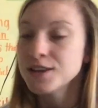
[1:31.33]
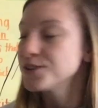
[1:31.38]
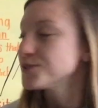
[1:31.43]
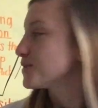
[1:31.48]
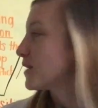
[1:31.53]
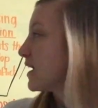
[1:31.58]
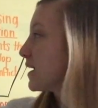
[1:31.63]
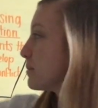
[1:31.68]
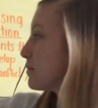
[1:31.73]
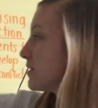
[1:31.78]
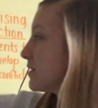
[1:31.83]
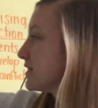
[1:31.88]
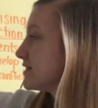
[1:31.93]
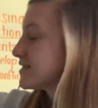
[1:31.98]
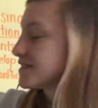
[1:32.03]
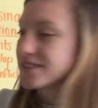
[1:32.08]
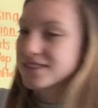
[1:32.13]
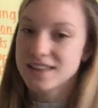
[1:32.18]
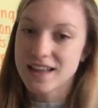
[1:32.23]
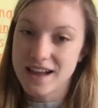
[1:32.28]
So I put
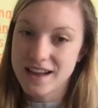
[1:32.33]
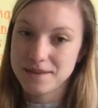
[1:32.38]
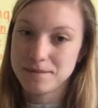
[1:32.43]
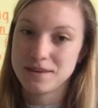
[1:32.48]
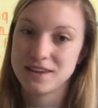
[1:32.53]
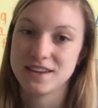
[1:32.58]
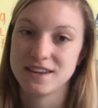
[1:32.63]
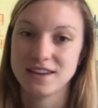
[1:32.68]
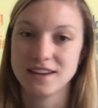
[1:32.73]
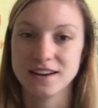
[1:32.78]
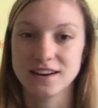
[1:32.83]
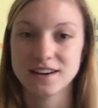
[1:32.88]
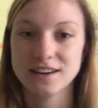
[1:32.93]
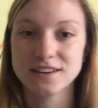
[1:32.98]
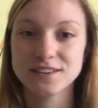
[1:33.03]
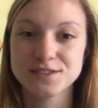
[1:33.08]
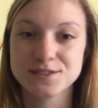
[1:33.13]
slimy here.